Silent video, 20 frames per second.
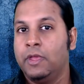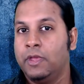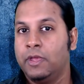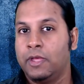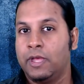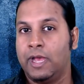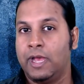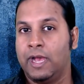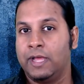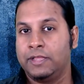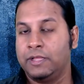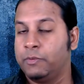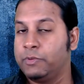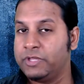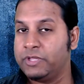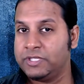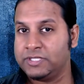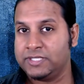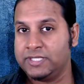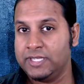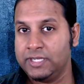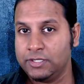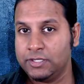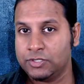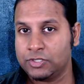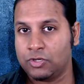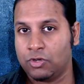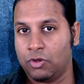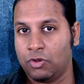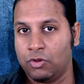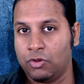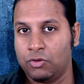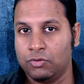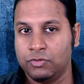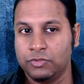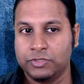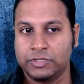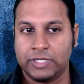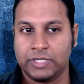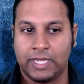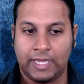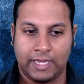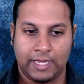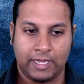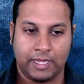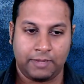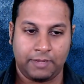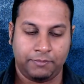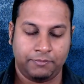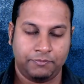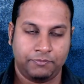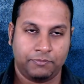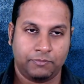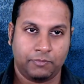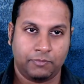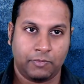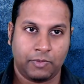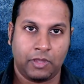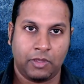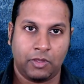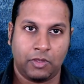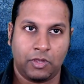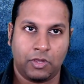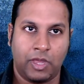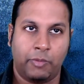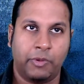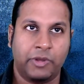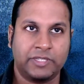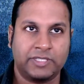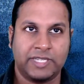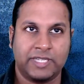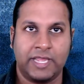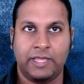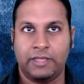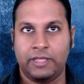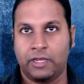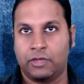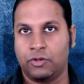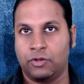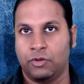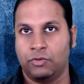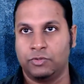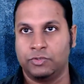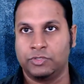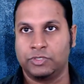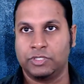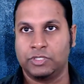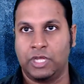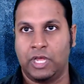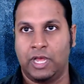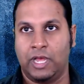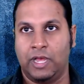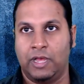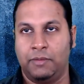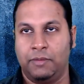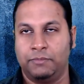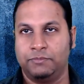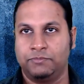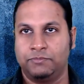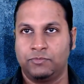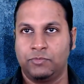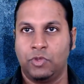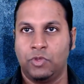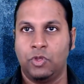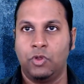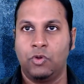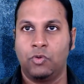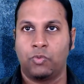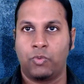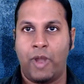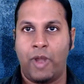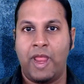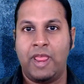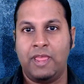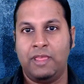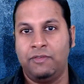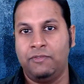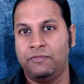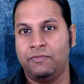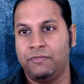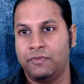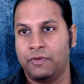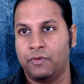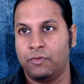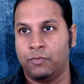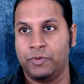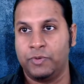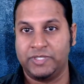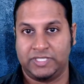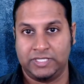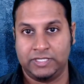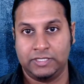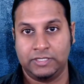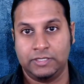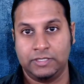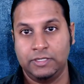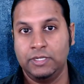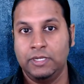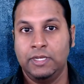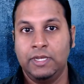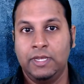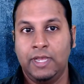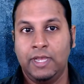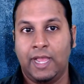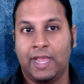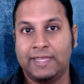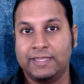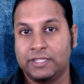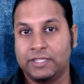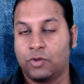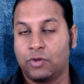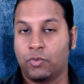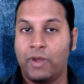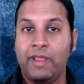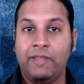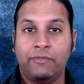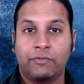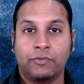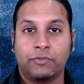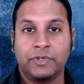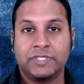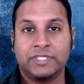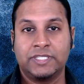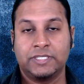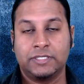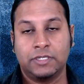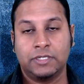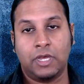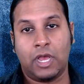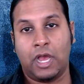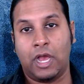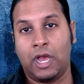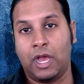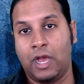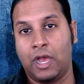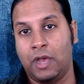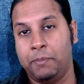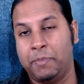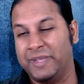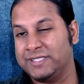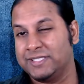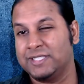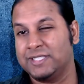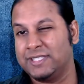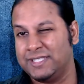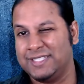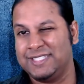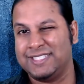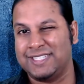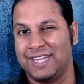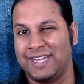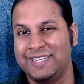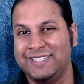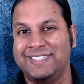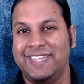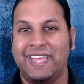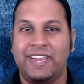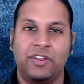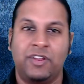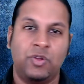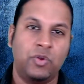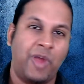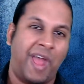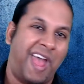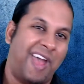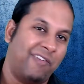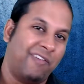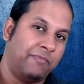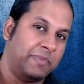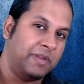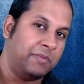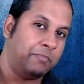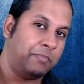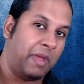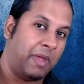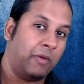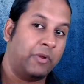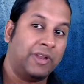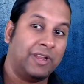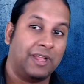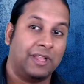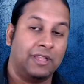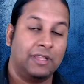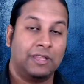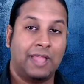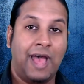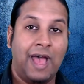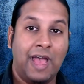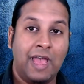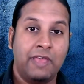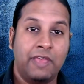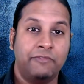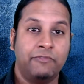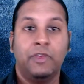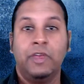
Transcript: There were these things called, I want to say they're called grave risen. And the grave risen are basically these undead who have been buried alive